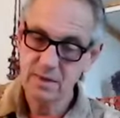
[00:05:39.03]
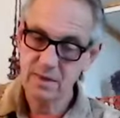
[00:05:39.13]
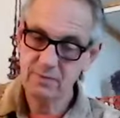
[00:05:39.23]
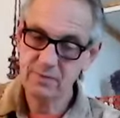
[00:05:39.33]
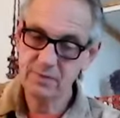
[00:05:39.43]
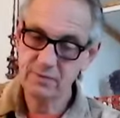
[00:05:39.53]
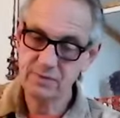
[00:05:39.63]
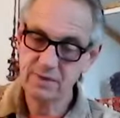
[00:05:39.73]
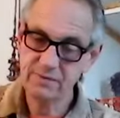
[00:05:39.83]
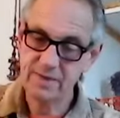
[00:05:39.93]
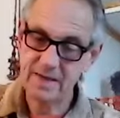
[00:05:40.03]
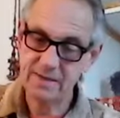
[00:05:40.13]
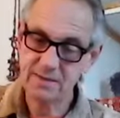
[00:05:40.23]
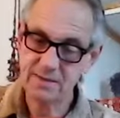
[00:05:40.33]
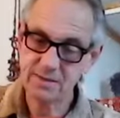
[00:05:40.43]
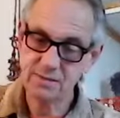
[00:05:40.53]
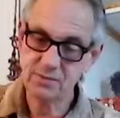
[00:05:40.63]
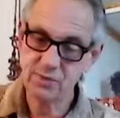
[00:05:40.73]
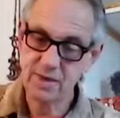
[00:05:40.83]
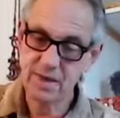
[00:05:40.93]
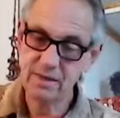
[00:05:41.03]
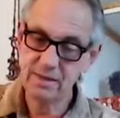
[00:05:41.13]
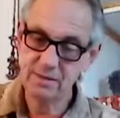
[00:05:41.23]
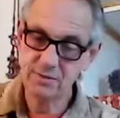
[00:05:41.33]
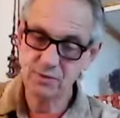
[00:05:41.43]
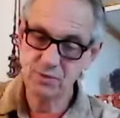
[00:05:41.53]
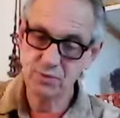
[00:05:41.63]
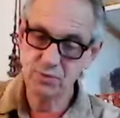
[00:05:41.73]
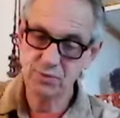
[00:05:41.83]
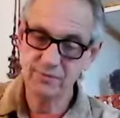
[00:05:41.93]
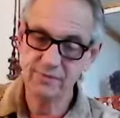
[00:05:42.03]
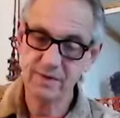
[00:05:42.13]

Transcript: and we don't have access to any other source of